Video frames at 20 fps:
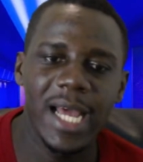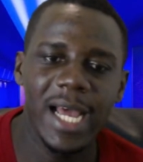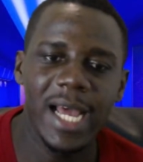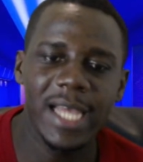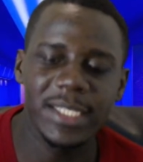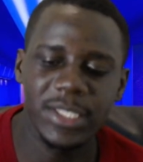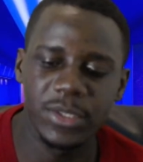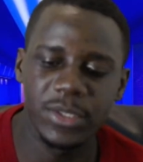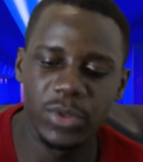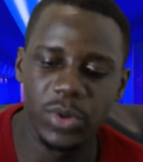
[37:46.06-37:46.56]

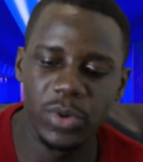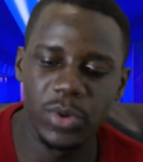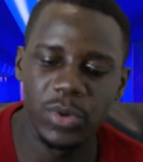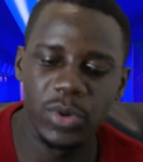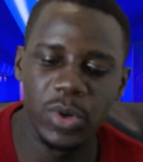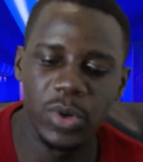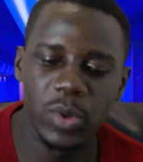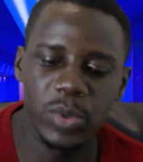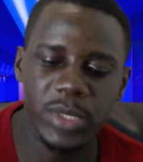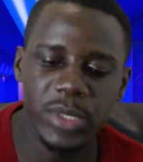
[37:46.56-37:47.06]
Arsenal
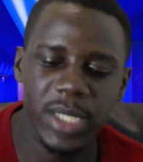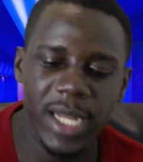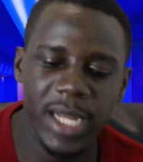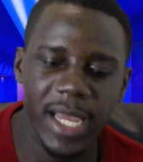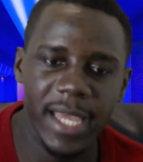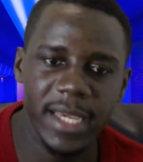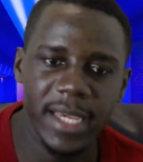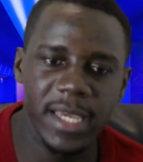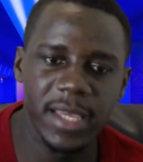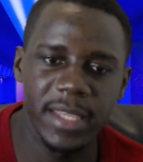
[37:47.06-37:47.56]
looks
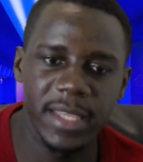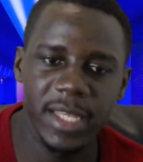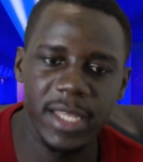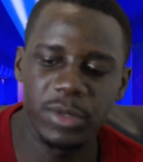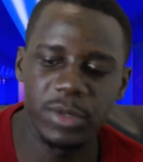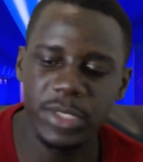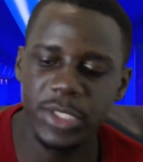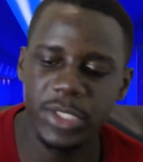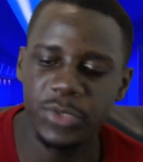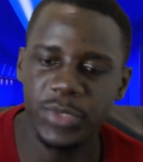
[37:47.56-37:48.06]
like they are
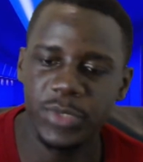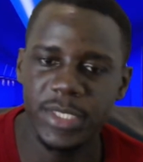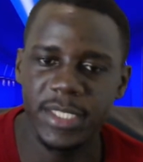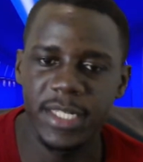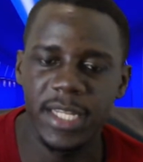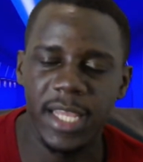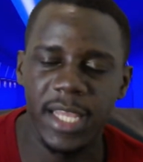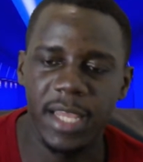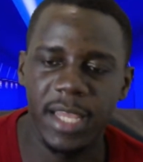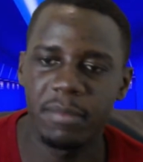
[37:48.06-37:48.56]
not interested
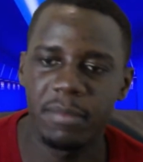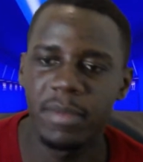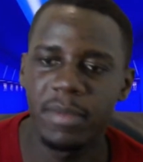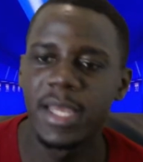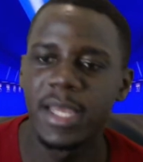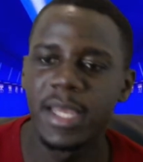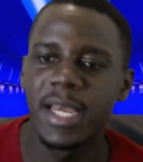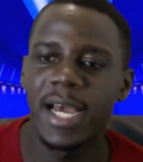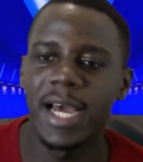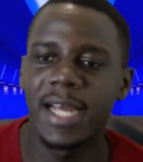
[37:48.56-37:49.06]
in him,
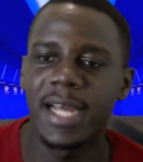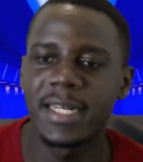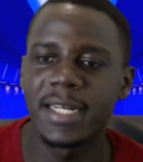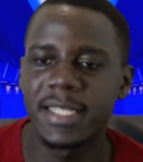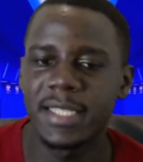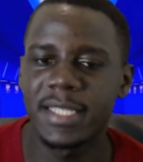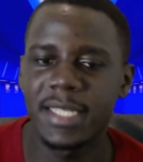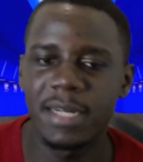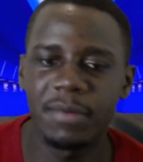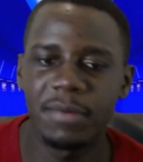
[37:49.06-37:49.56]
and
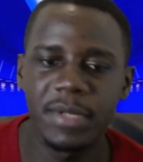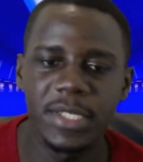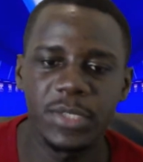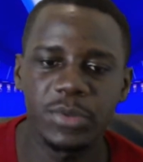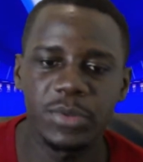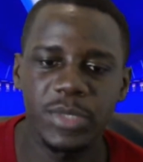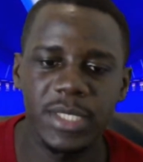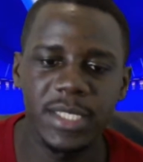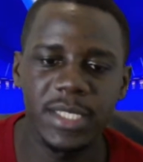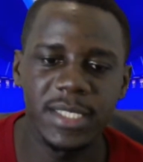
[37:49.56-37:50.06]
they are ready
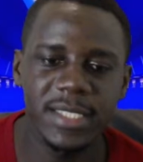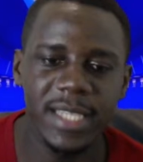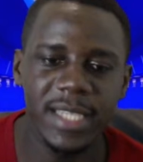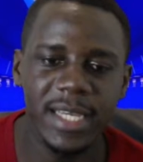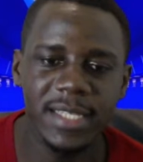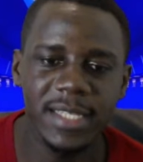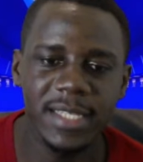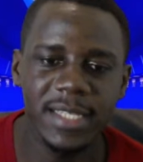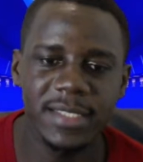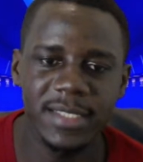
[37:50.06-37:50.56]
to see his
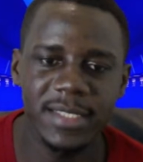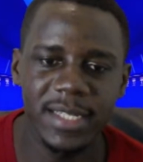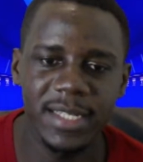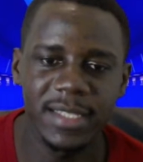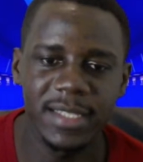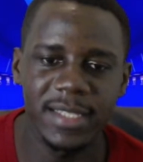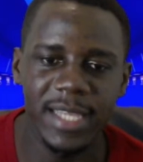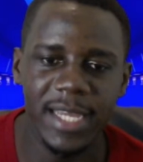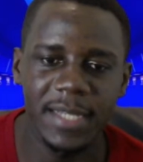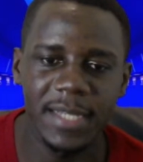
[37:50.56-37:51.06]
exit
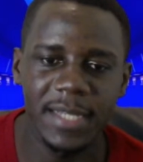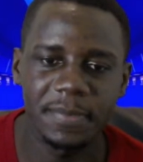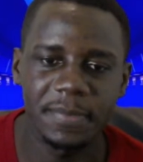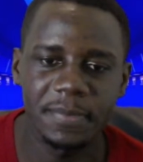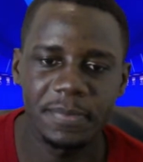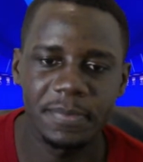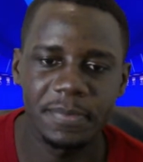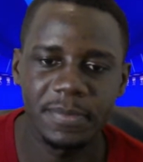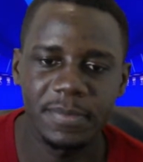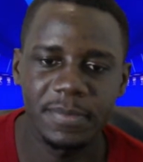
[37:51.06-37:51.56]
in there.
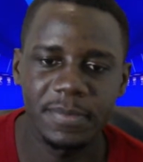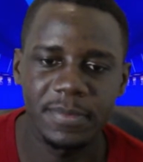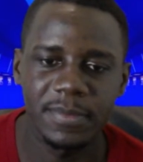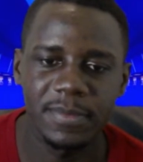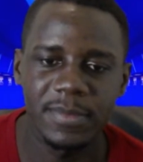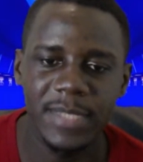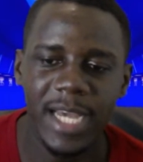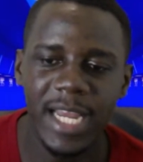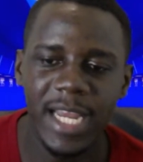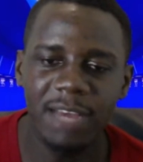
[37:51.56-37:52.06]

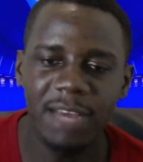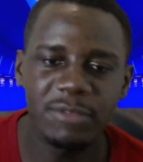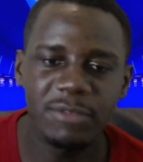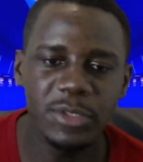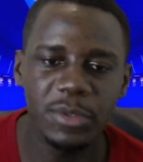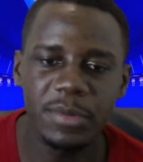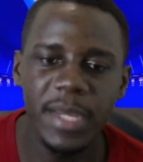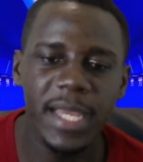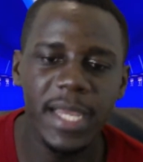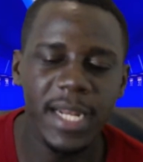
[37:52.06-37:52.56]
I love
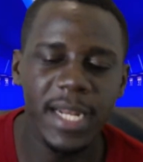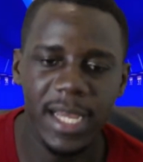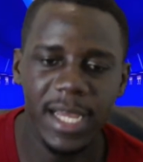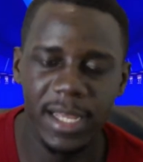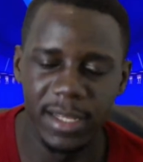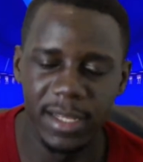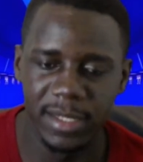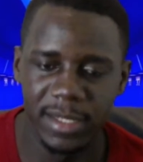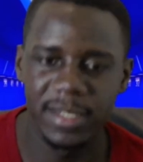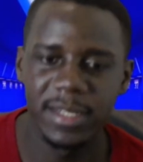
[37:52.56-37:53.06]
Torreira.
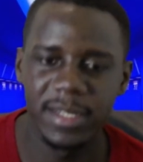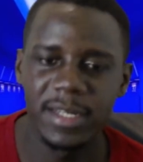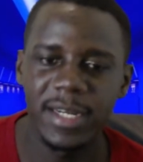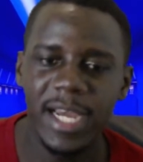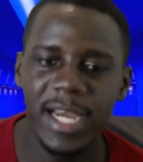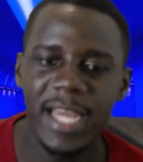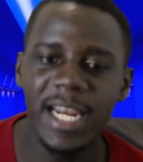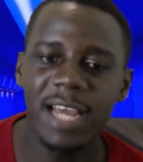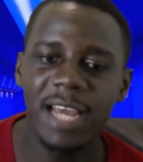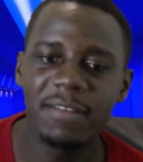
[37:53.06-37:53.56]

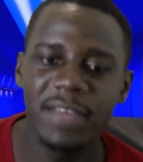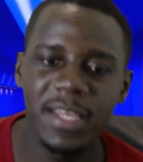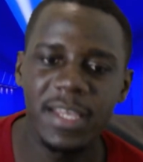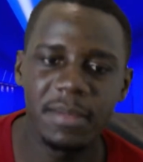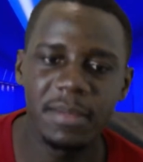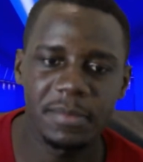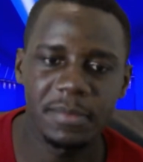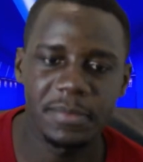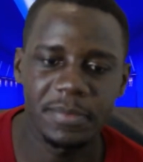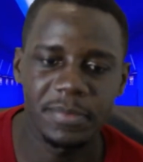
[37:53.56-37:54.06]
I love
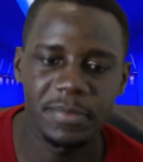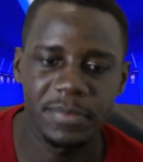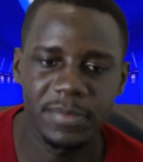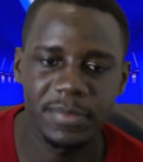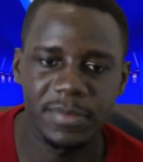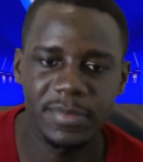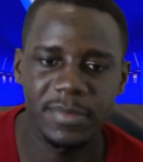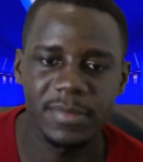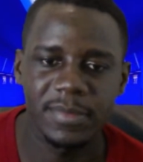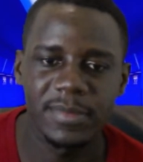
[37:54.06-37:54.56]
him.
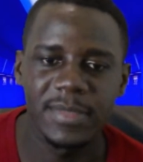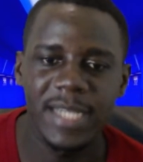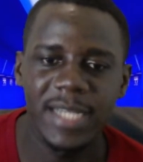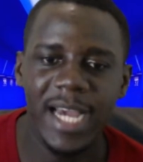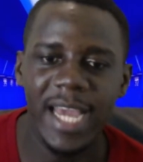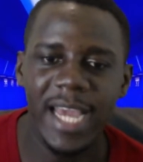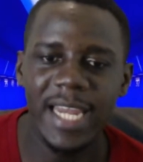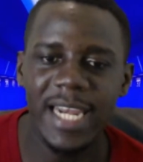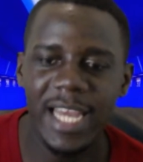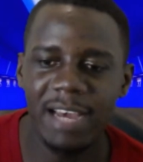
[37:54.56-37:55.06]

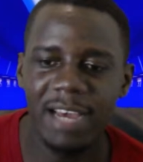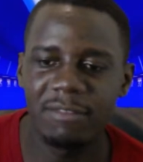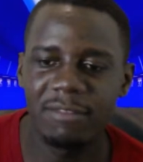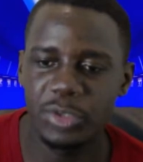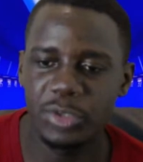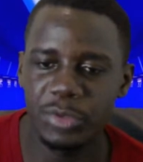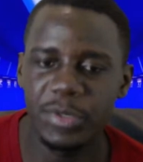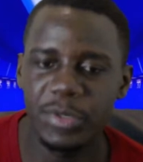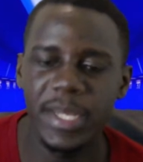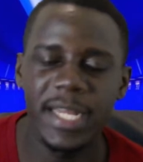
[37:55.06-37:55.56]
I love
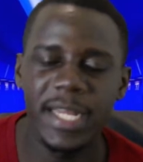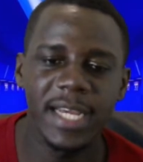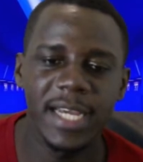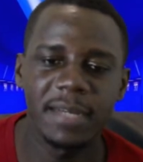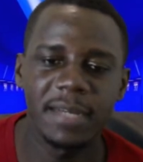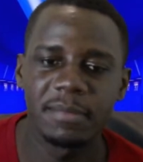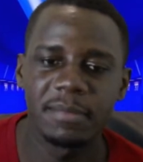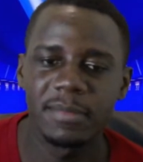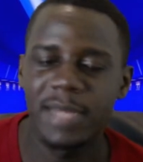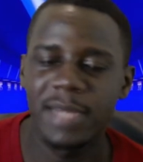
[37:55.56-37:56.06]
Torreira.
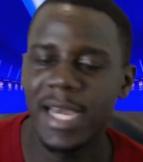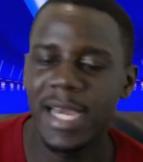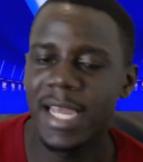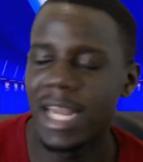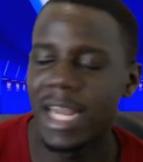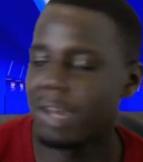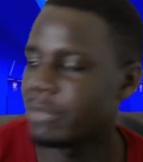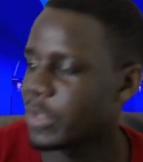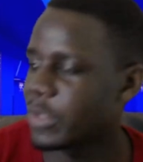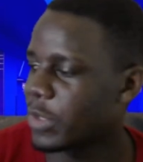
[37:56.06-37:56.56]
I
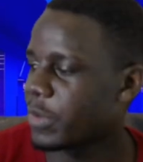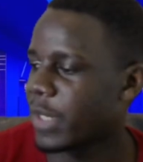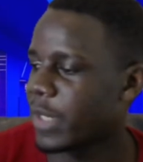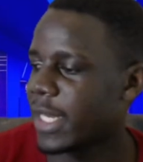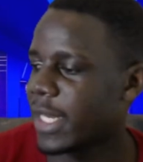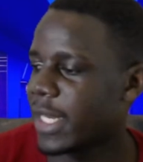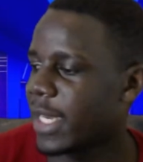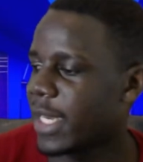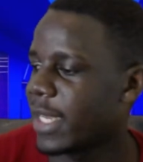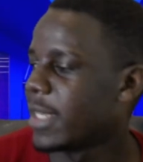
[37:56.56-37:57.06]
love
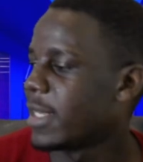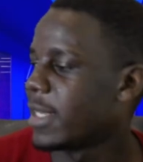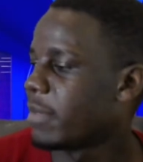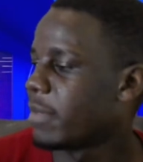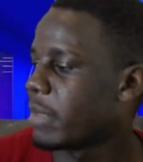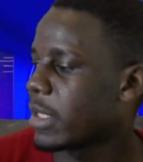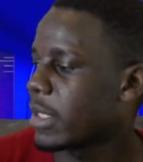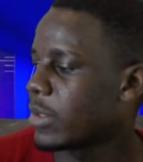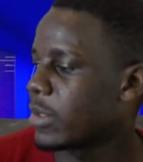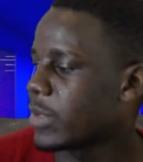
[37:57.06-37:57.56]
Torreira
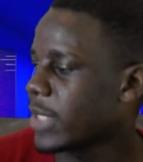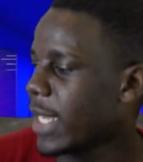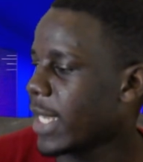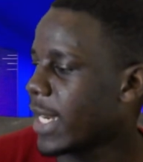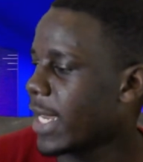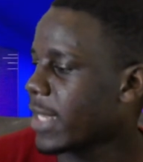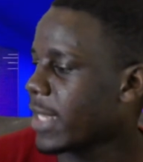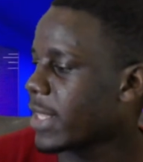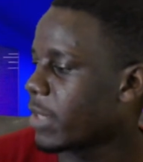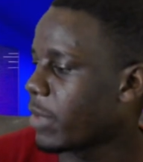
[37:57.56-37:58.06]
because I
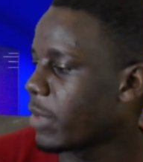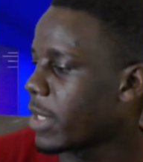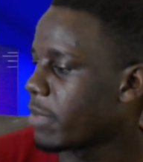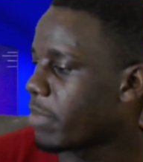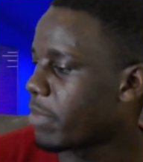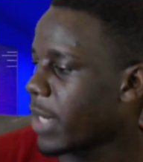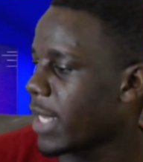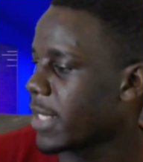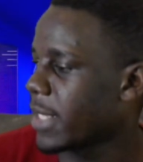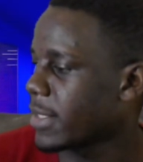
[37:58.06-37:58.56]
like the way he
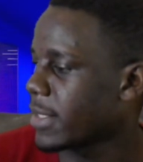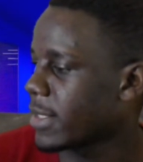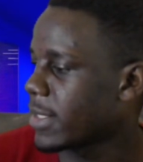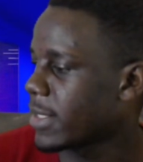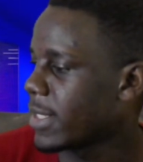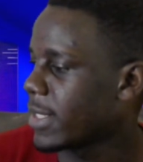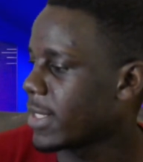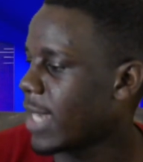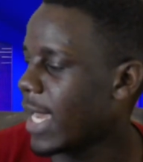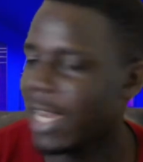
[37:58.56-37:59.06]
plays.
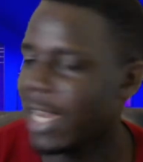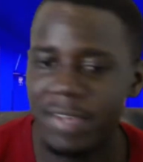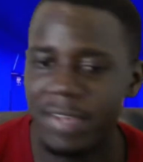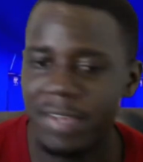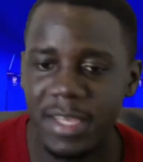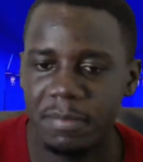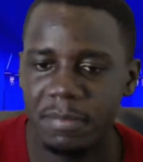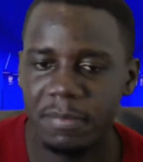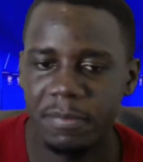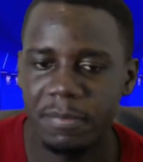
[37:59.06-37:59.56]
I love
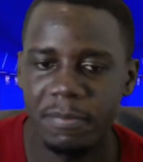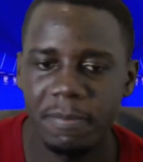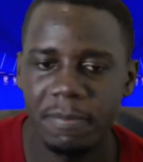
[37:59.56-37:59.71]
him.